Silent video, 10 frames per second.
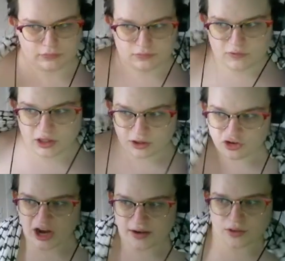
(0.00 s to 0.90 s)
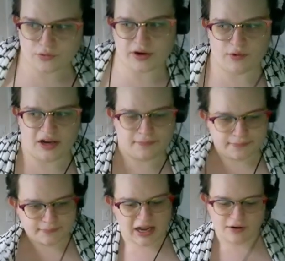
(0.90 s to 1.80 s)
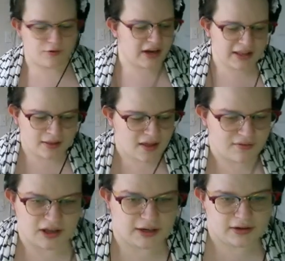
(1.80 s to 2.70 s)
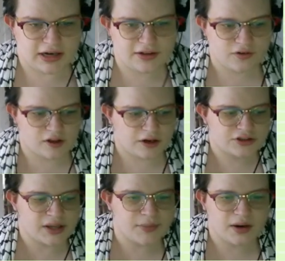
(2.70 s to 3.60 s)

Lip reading: The Gen 3 one. I really love it. There's something